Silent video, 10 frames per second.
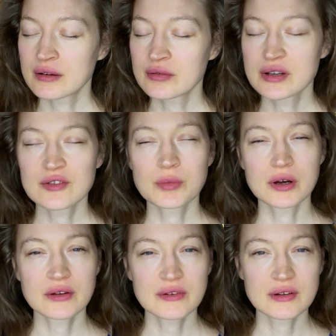
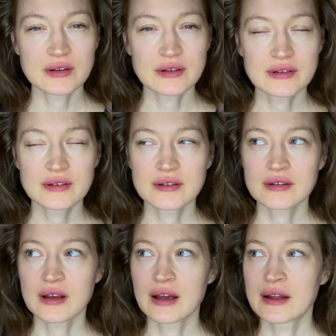
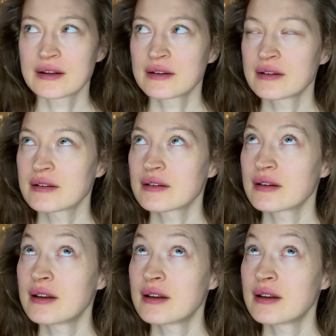responses and